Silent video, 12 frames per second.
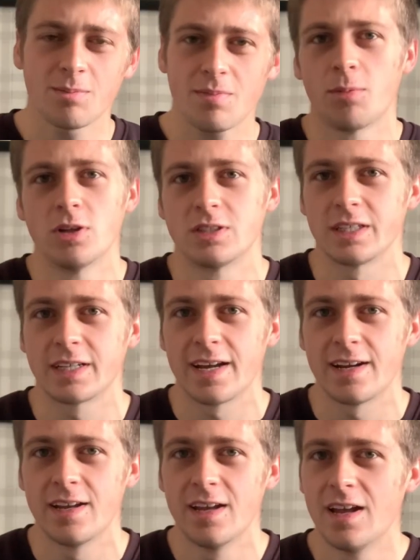Once
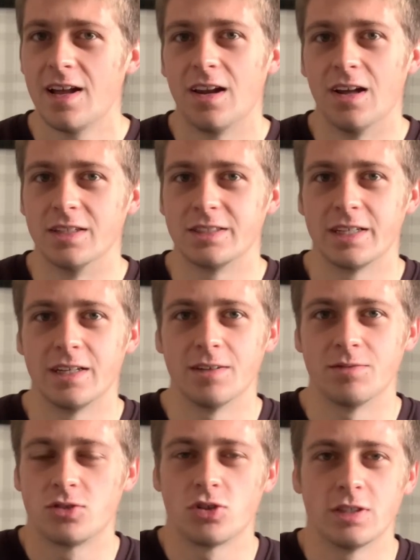again, like I said,
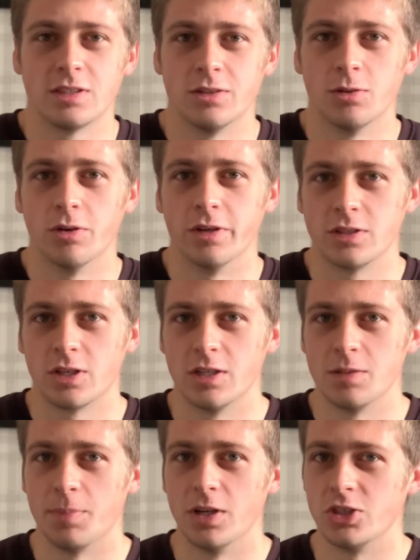I've tried to do it on a
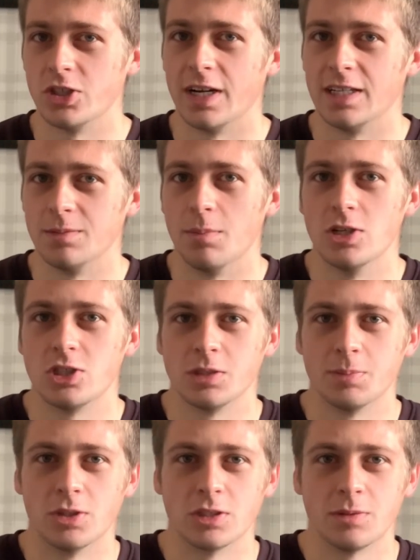tight budget as much as
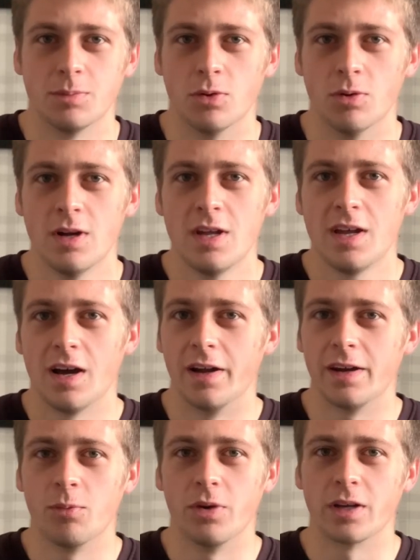possible. I
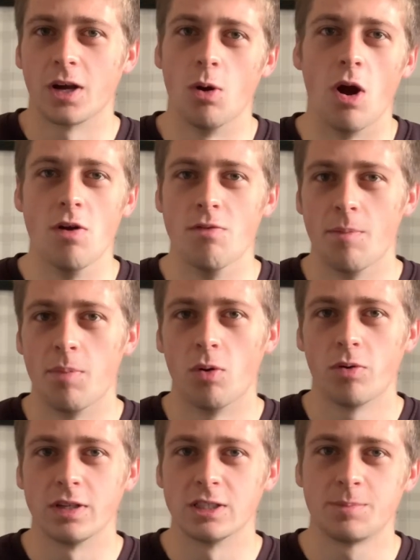didn't want to go
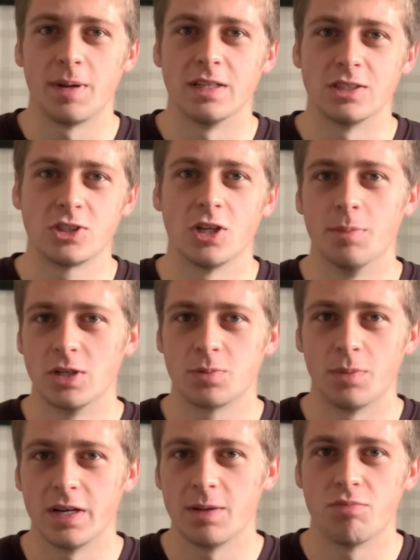overboard and spend so much
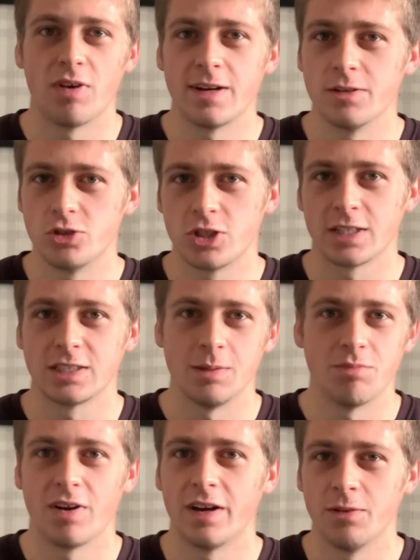money, brand new chassis,
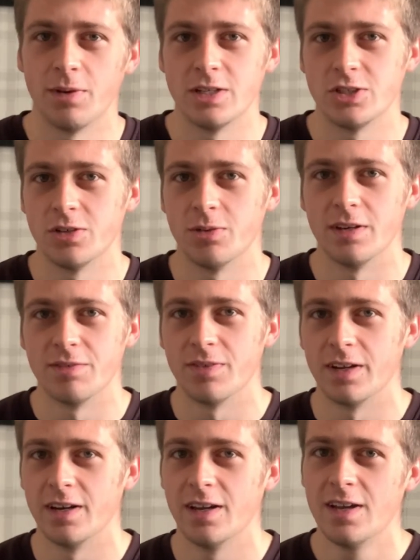brand new engine or
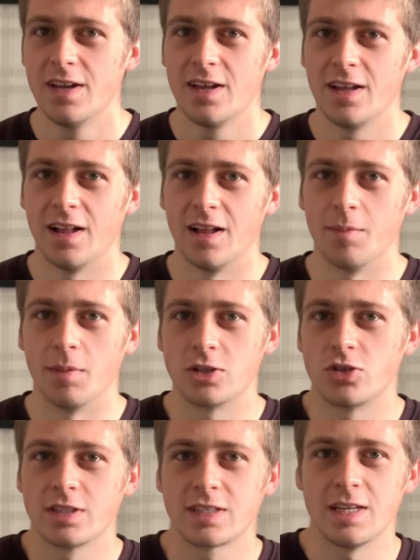anything. I
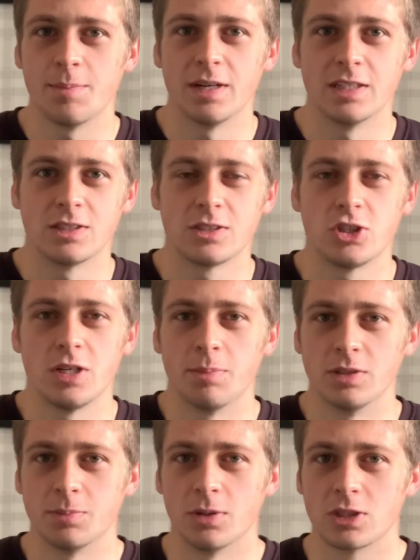tried to keep it as cheap
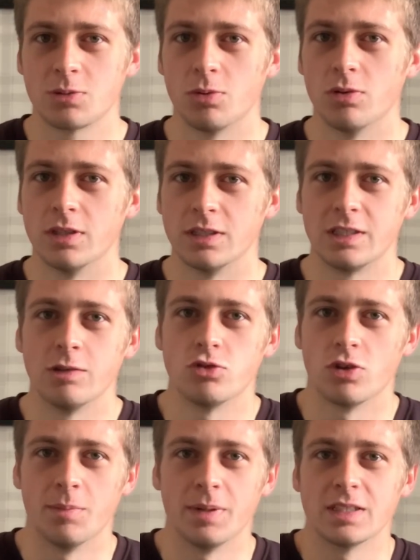as possible and still
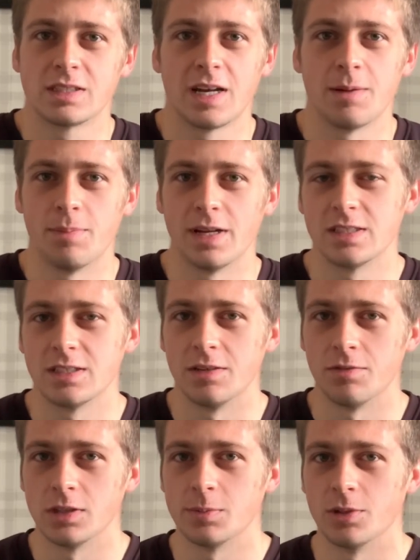try to be as
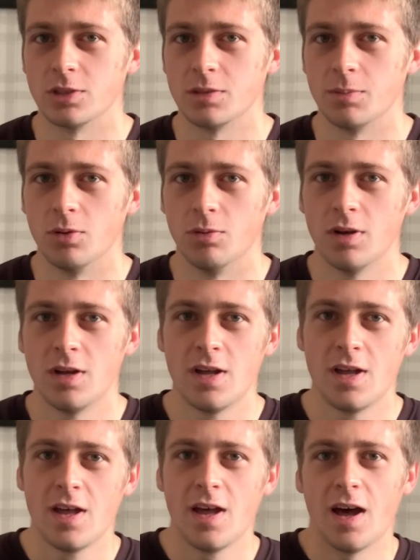competitive as possible.
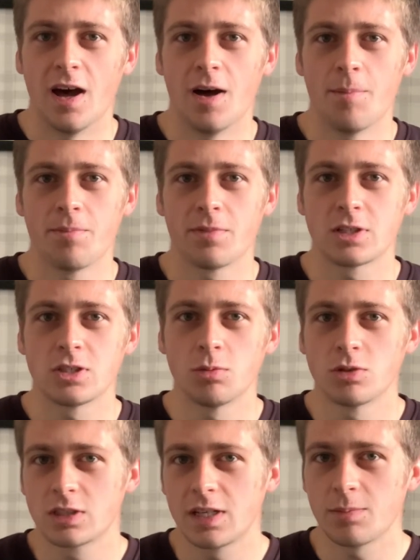So
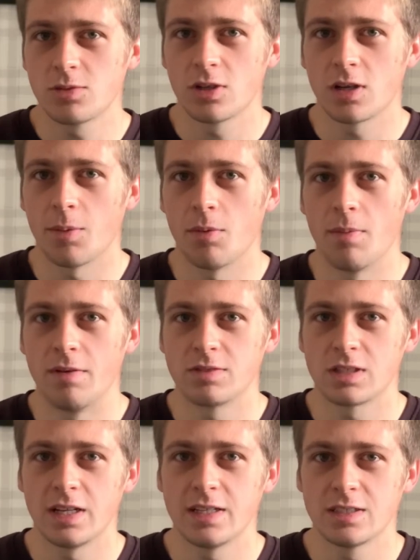we'll skip to a couple
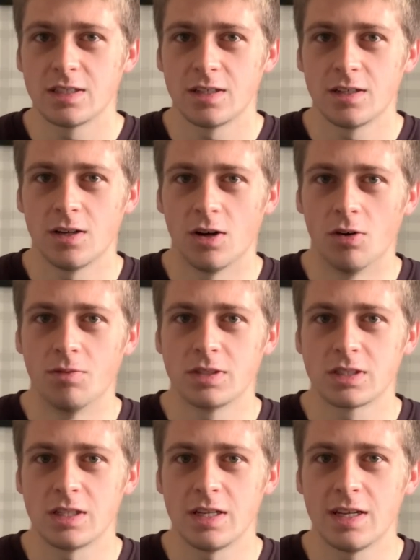months later.
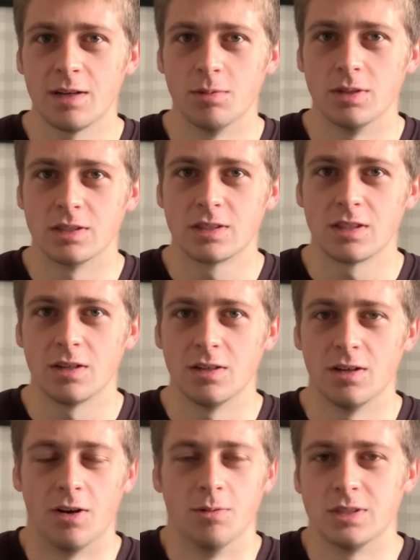Obviously, I
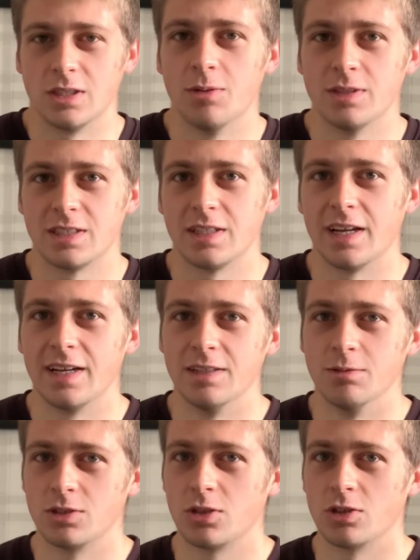was noticing that it
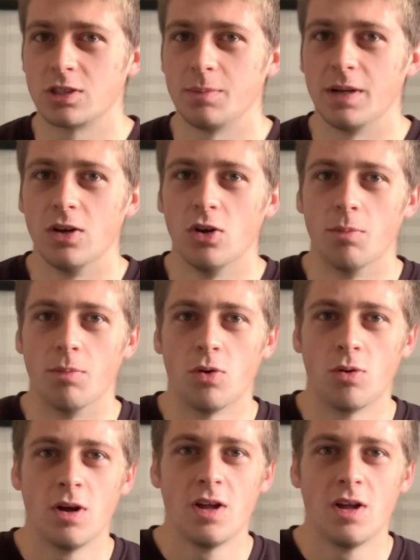was costing me a lot more.